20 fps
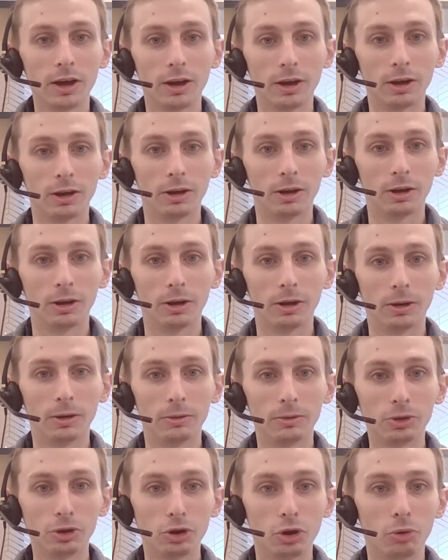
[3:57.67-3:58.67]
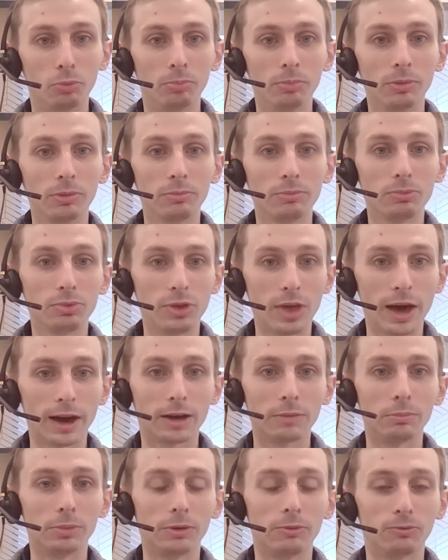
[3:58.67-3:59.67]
uh, you know, that can be